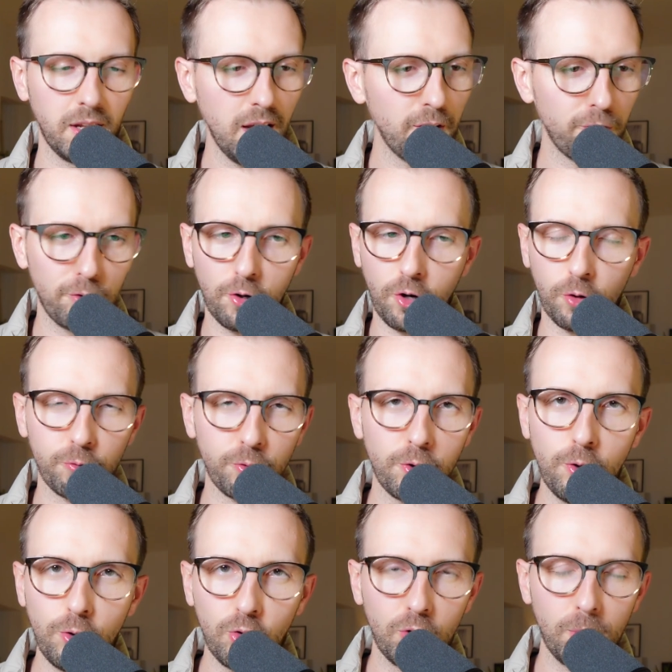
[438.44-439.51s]
yeah, if you're
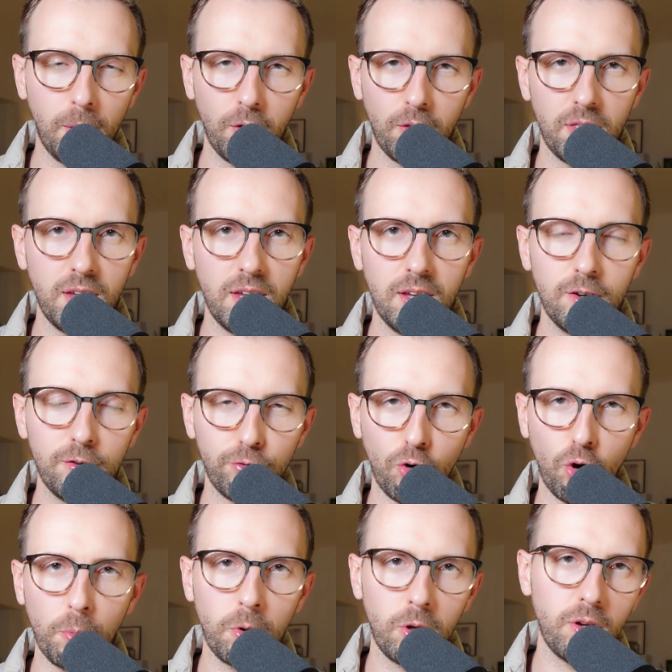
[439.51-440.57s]
confused about the
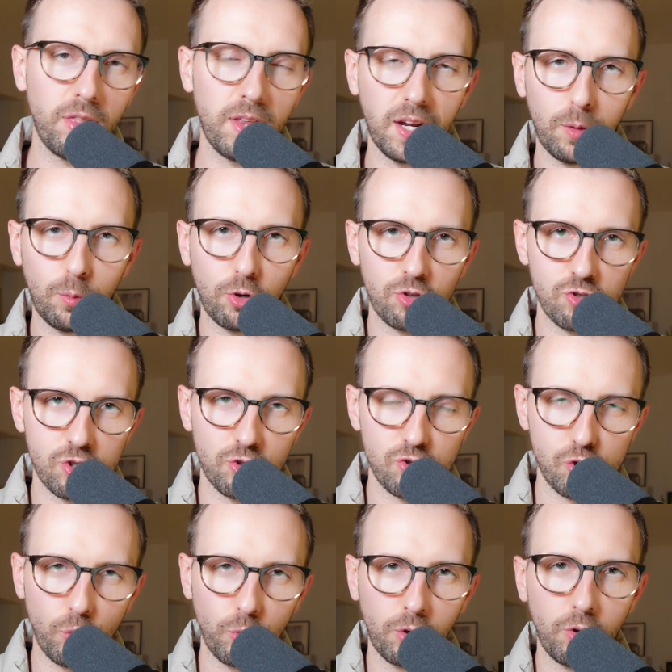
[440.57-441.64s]
formula that I was just
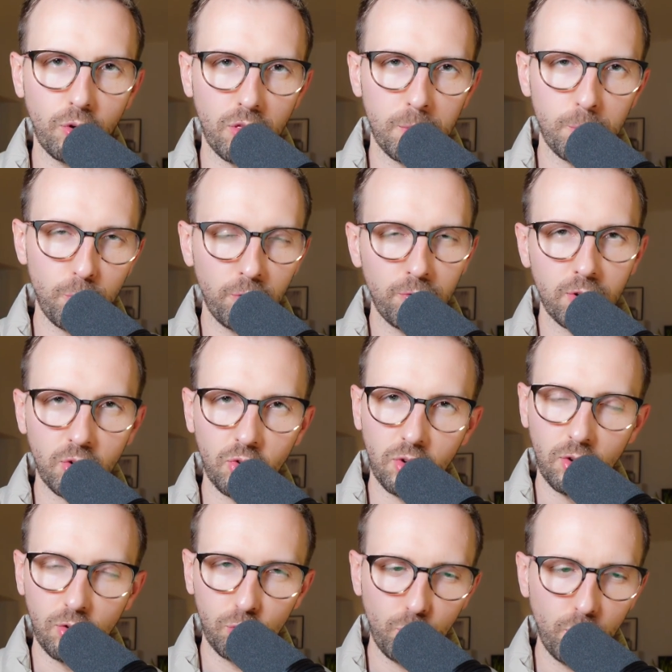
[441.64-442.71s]
showing you on the previous
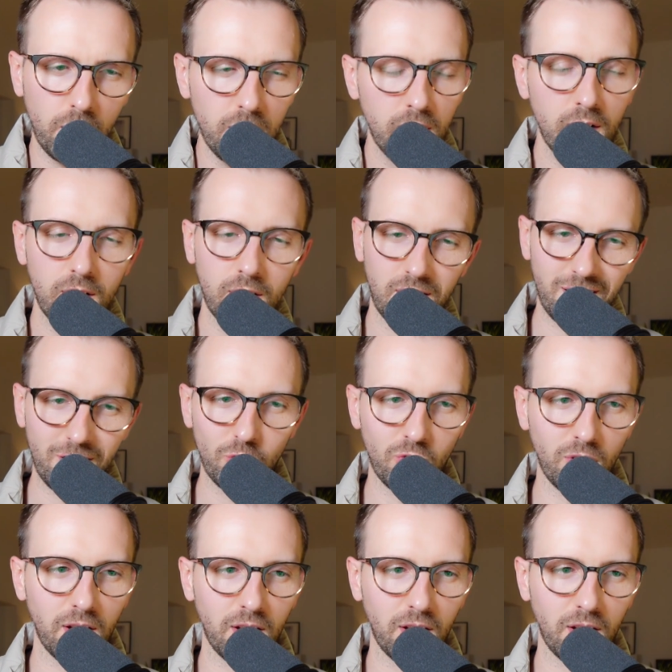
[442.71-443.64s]
screen, here's an